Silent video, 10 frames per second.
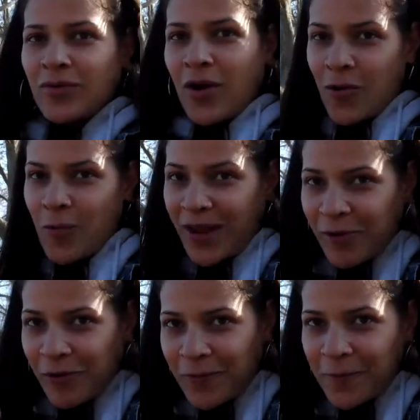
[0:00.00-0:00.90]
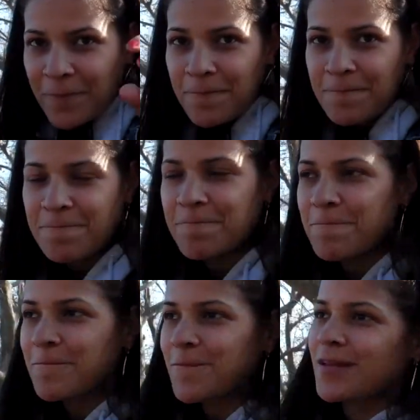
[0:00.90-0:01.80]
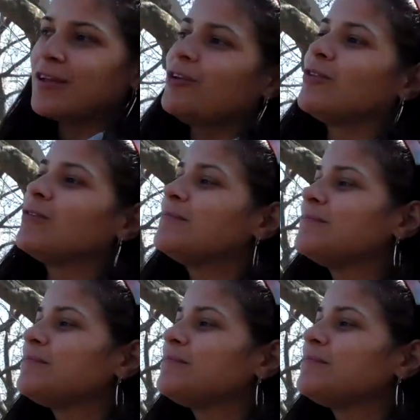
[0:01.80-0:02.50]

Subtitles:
a white girl. Yeah. You know?